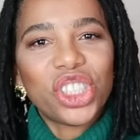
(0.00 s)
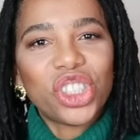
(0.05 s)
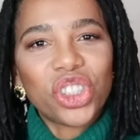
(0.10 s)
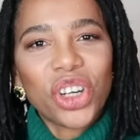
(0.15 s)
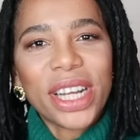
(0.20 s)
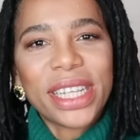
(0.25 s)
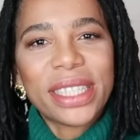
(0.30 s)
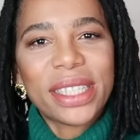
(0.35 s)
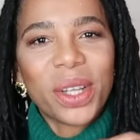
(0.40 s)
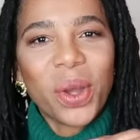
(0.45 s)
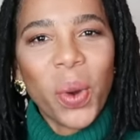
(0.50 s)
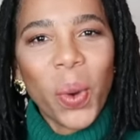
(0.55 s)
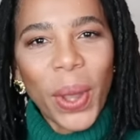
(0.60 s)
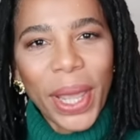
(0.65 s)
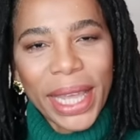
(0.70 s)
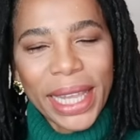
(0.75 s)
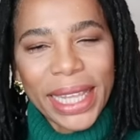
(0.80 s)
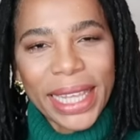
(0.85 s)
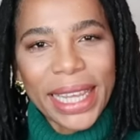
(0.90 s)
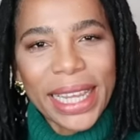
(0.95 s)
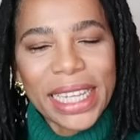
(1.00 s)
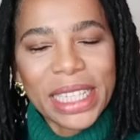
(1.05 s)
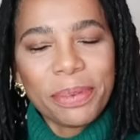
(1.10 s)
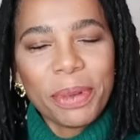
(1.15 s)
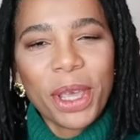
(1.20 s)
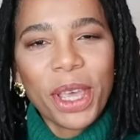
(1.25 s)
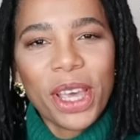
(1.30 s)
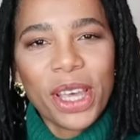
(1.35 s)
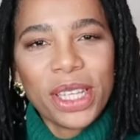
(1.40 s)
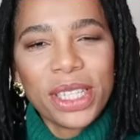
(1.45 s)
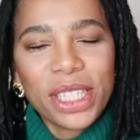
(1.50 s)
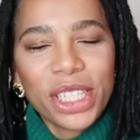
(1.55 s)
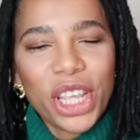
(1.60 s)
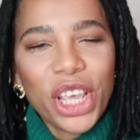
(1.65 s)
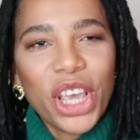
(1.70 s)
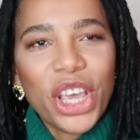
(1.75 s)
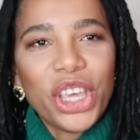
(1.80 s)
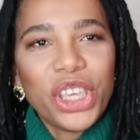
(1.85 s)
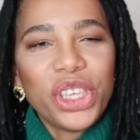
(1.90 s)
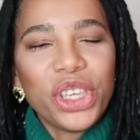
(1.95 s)
dressed quickly is because
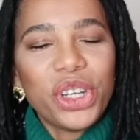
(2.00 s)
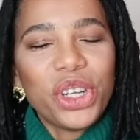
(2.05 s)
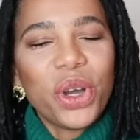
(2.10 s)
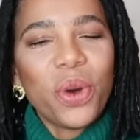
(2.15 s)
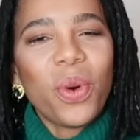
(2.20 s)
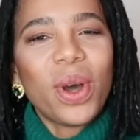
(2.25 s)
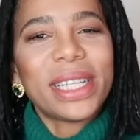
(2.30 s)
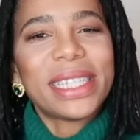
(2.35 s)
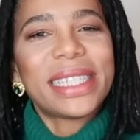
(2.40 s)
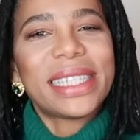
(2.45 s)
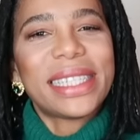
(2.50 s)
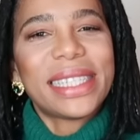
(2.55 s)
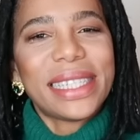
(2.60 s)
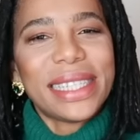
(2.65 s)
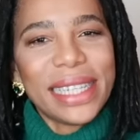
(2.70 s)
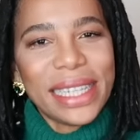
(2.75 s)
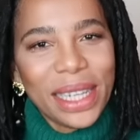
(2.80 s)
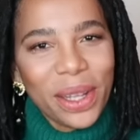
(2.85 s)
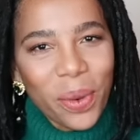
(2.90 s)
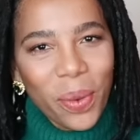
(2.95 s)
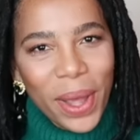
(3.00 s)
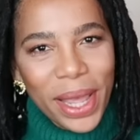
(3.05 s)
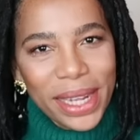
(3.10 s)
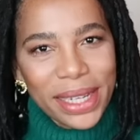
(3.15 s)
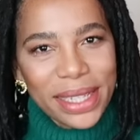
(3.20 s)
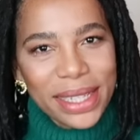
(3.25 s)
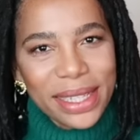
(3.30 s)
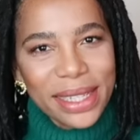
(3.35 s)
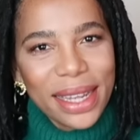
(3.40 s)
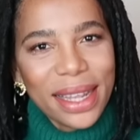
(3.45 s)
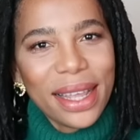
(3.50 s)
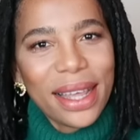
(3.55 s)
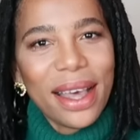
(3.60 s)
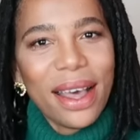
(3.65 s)
you know what silhouettes